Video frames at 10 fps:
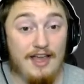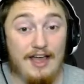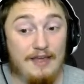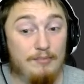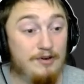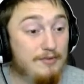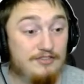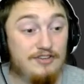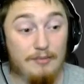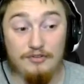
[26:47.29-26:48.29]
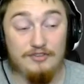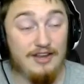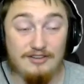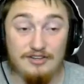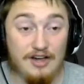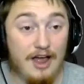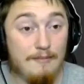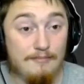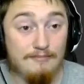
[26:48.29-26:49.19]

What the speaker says: and that pretty much doubles each time,